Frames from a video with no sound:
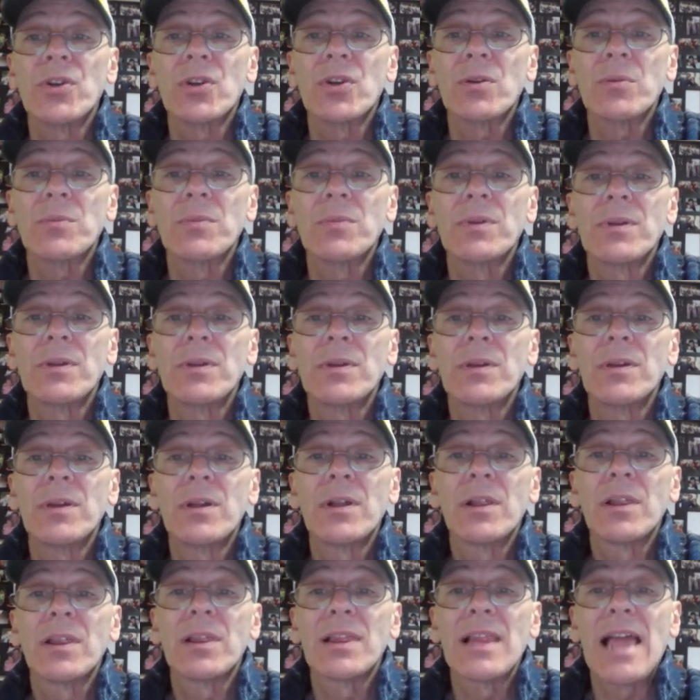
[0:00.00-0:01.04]
term.
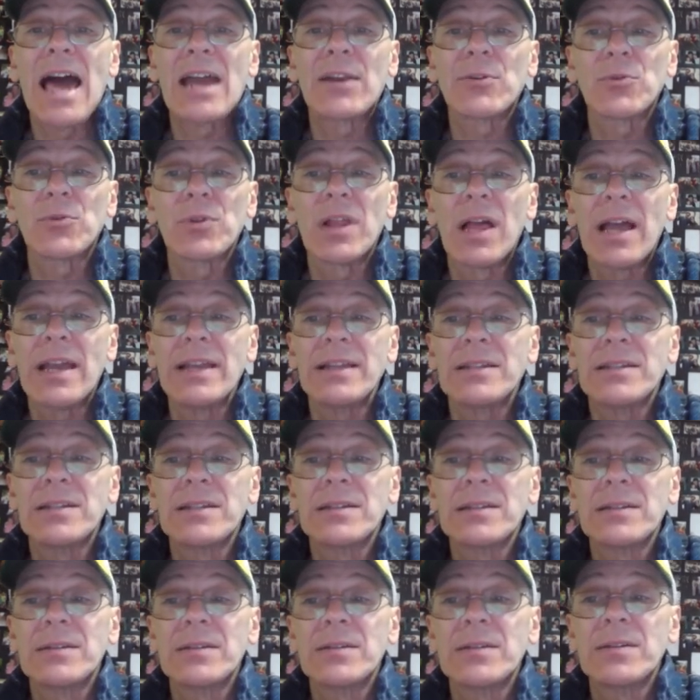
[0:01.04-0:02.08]
Lateral
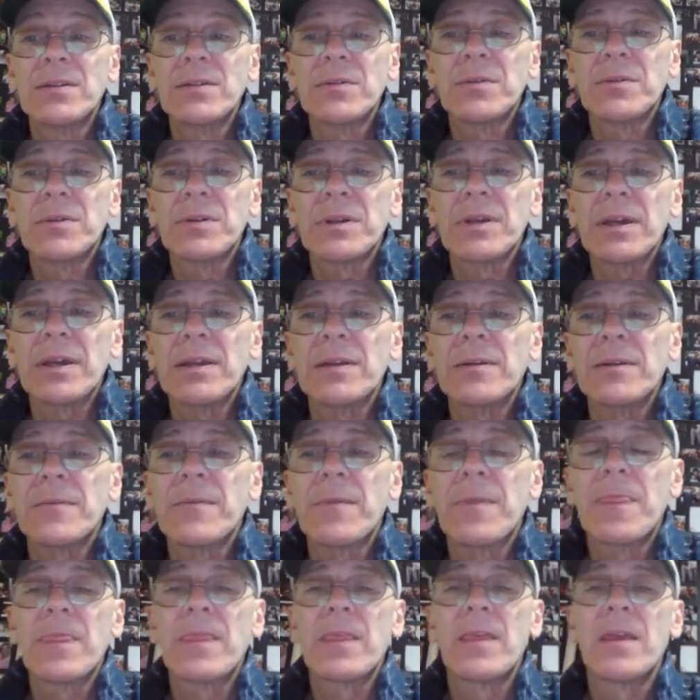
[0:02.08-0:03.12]
height. Okay.
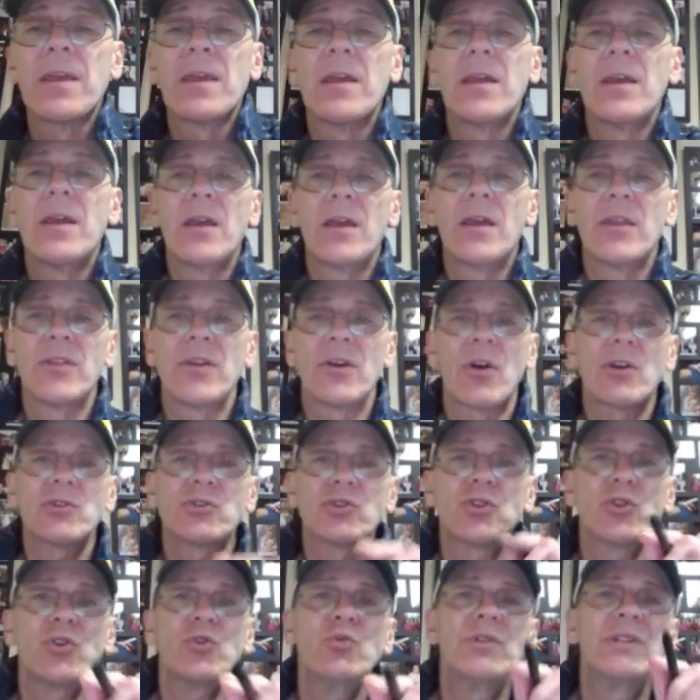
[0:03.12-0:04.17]
There
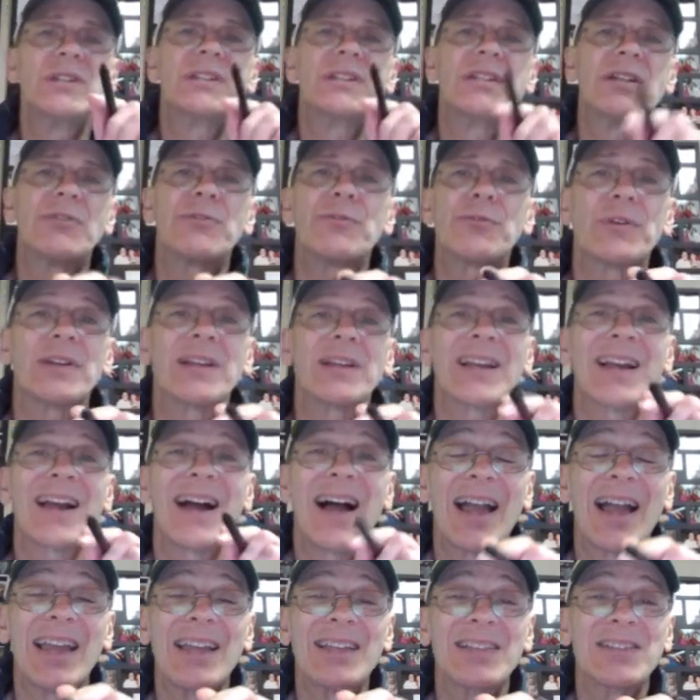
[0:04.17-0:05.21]
are 2 different
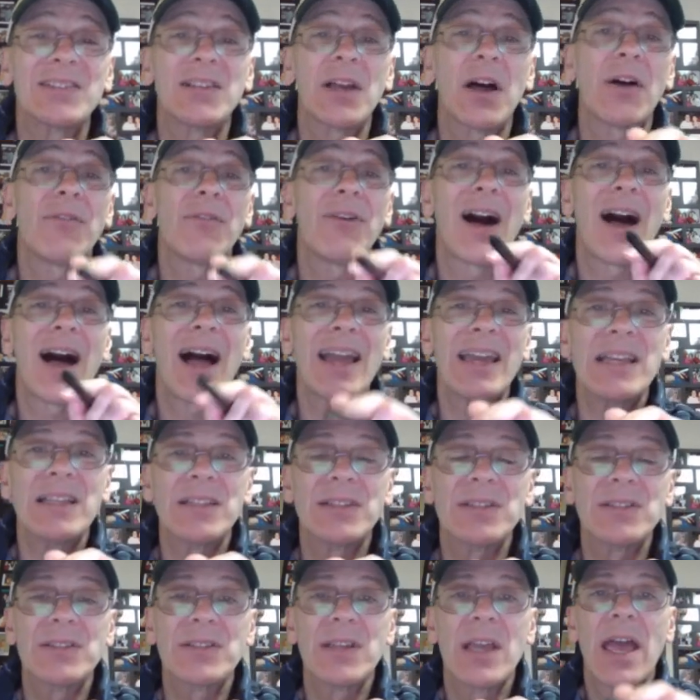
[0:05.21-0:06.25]
kinds of
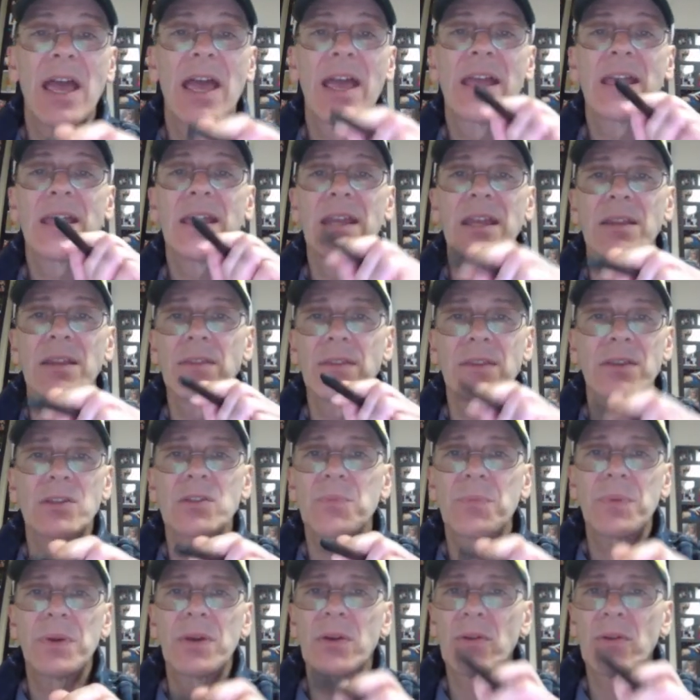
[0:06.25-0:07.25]
heights in this